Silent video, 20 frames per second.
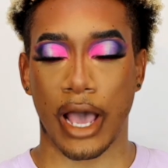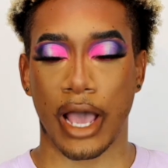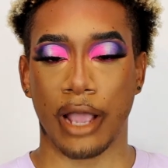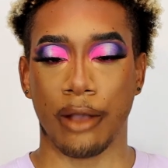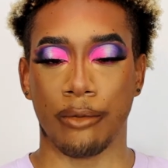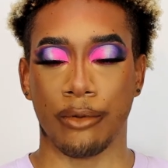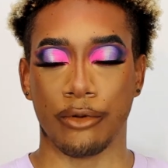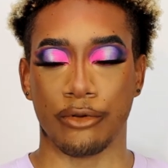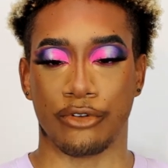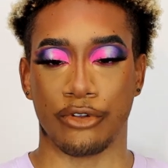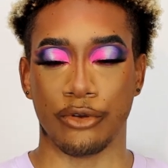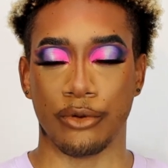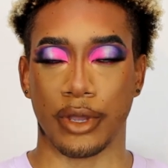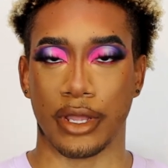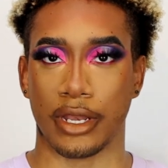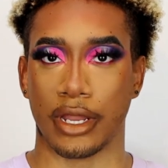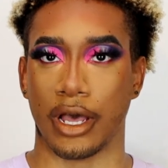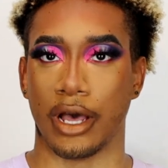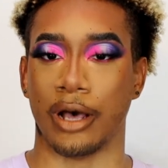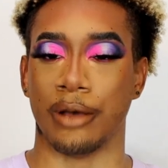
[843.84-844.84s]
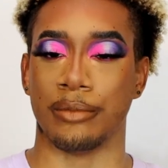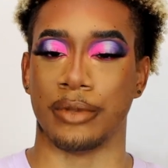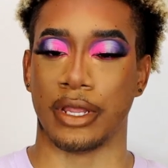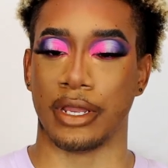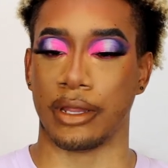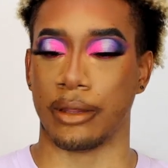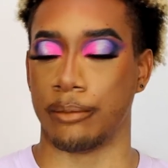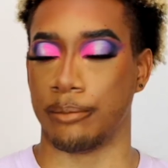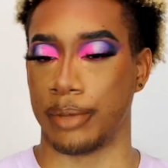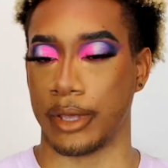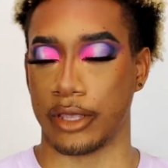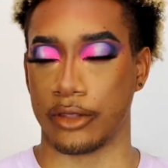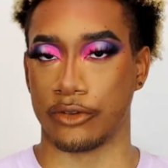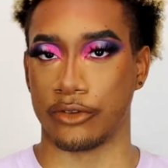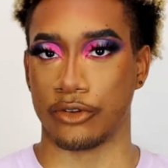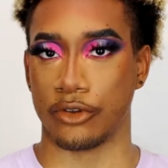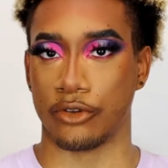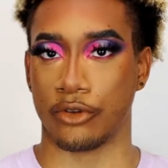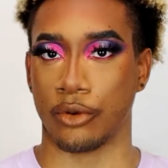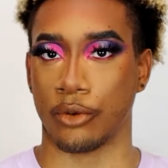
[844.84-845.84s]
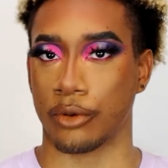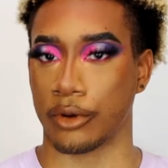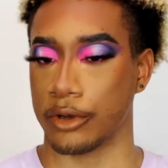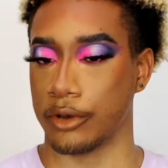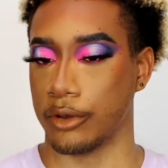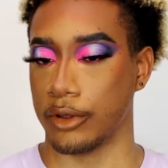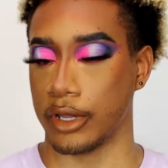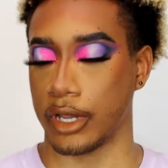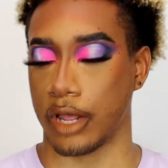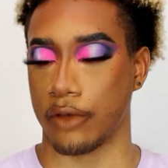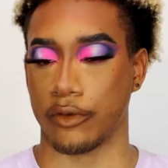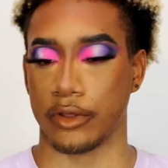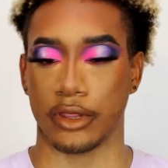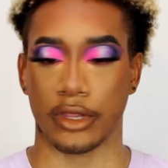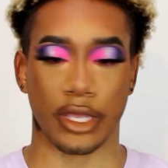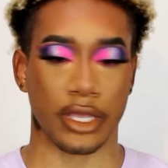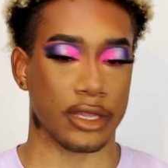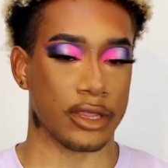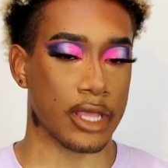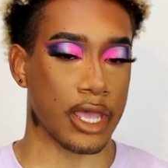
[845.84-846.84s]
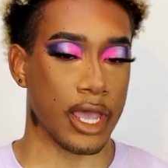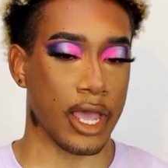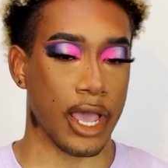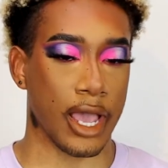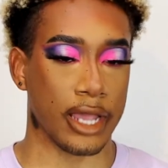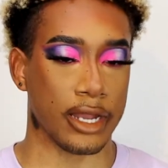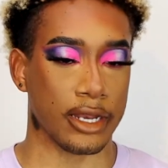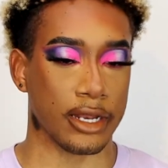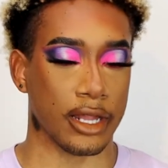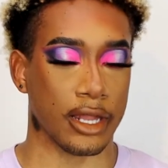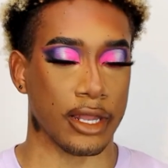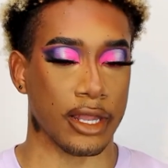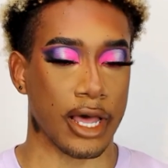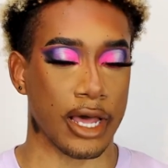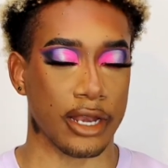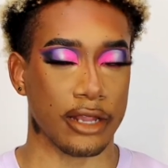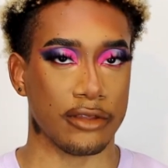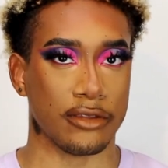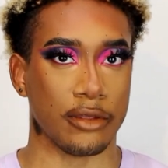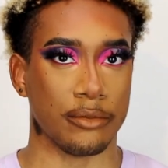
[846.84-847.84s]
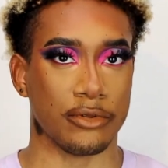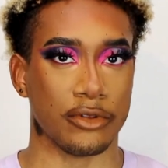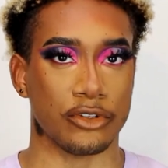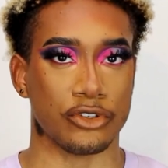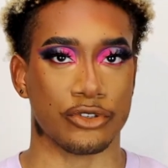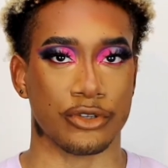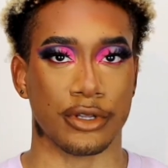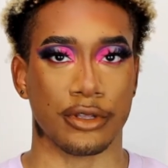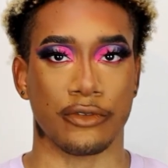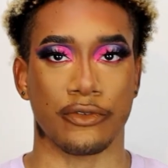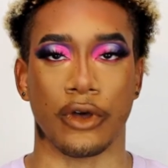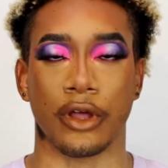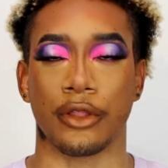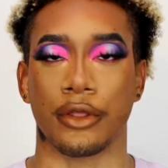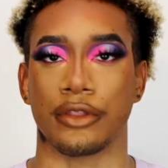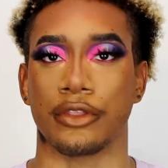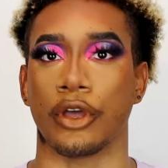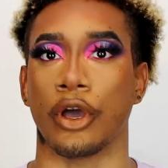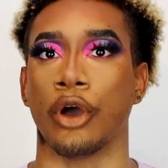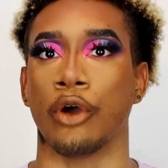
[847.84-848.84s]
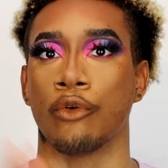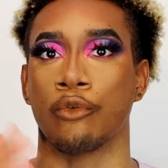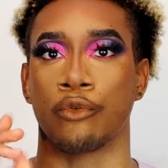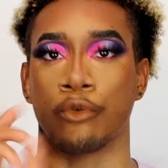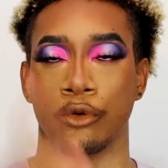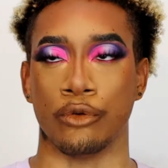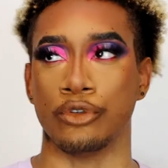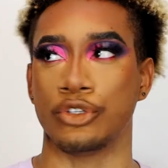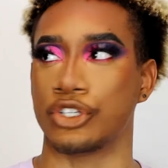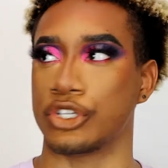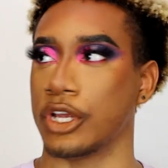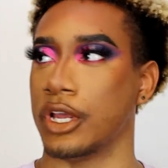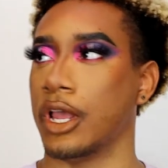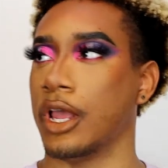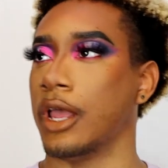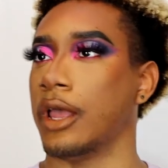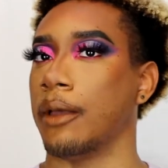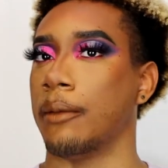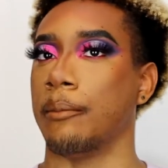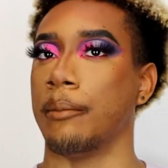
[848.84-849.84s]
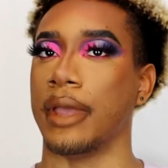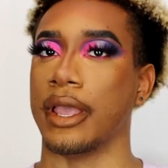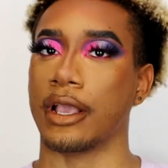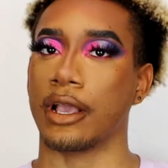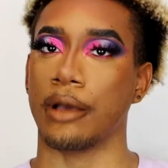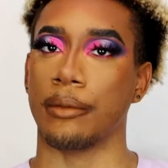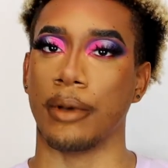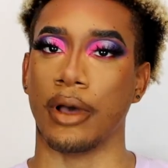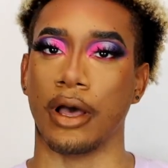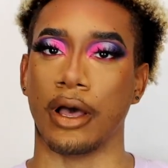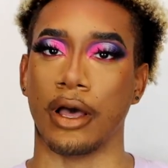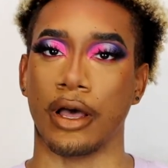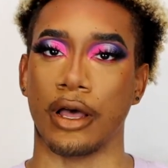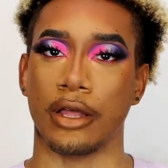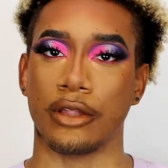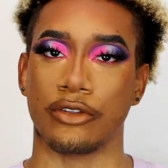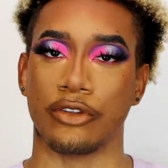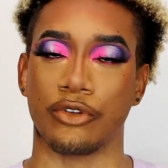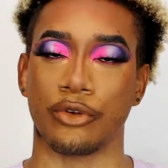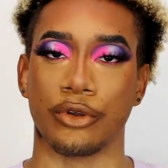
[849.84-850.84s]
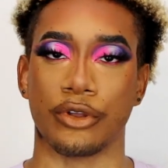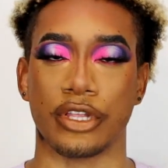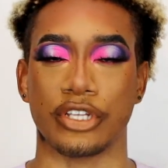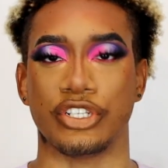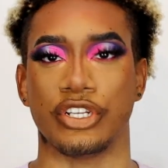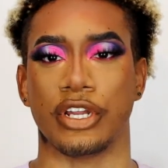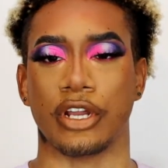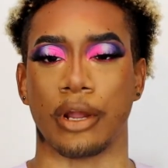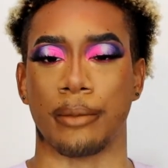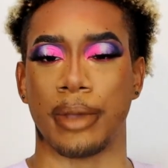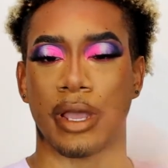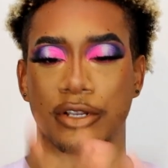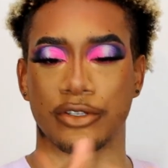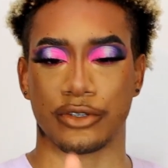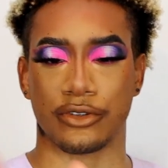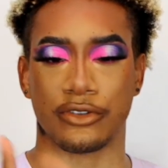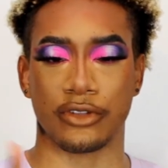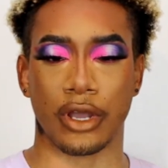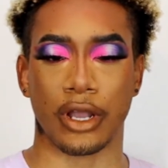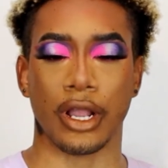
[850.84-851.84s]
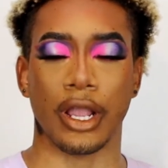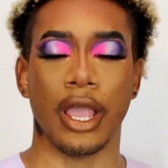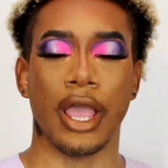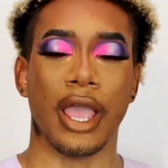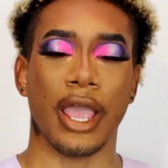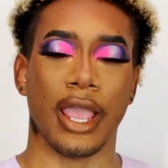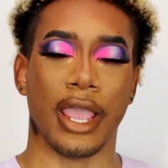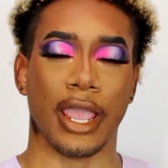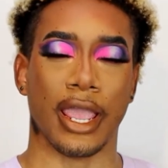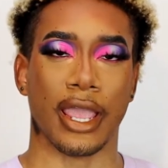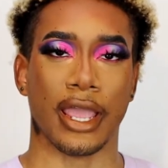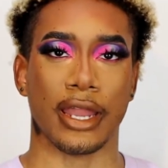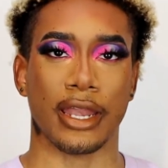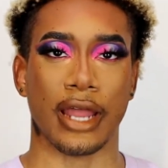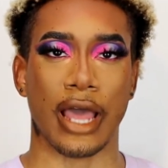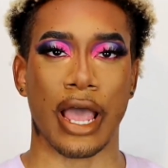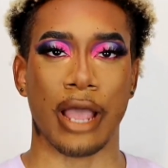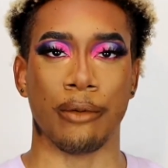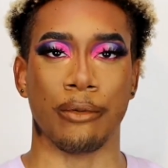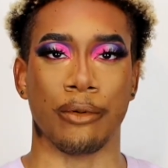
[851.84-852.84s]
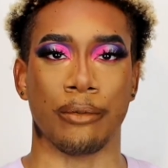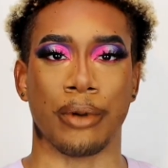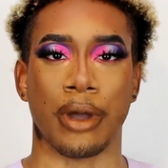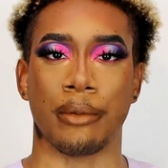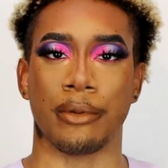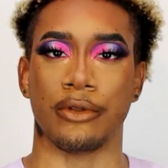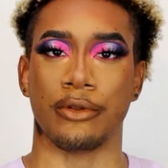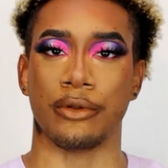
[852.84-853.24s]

I will do an updated base tutorial and everything like that. I did a lot of tips and tricks following the Harush makeup tutorial that she did on Patrick Star, and I will probably